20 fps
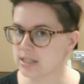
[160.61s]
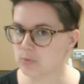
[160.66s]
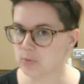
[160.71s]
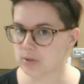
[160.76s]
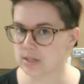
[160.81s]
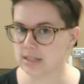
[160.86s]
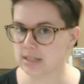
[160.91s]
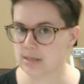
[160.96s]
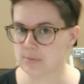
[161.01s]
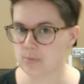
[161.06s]

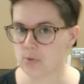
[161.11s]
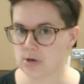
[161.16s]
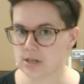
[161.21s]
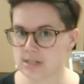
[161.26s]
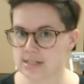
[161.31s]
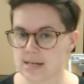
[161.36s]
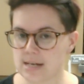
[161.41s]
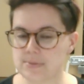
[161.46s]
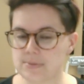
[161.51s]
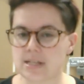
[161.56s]
really important
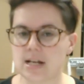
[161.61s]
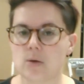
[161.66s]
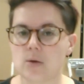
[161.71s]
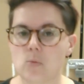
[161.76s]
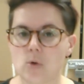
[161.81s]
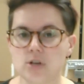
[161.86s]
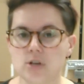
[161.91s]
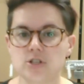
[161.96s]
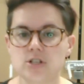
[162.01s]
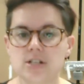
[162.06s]
tips that I
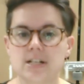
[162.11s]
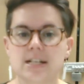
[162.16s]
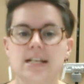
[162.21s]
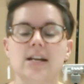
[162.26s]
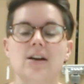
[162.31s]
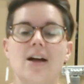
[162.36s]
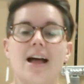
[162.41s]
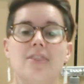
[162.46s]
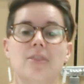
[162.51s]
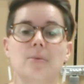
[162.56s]
want you to
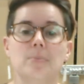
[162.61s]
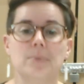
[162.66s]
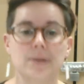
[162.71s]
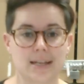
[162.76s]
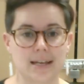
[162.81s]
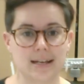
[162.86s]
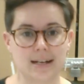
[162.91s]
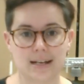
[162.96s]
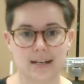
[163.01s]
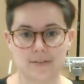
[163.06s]
hear at the
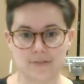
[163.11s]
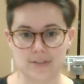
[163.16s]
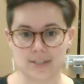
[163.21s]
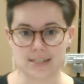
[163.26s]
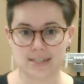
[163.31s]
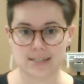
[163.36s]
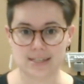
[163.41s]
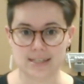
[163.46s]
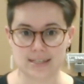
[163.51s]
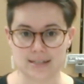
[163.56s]
beginning of
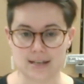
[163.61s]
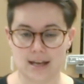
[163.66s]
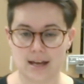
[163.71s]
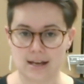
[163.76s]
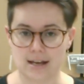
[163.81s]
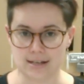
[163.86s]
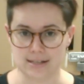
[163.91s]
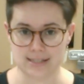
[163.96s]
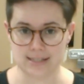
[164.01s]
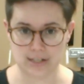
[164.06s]
this
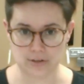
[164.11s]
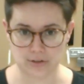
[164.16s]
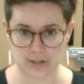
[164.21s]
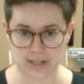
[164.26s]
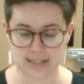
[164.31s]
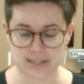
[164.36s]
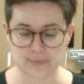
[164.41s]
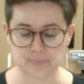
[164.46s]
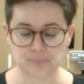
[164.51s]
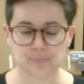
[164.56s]
series.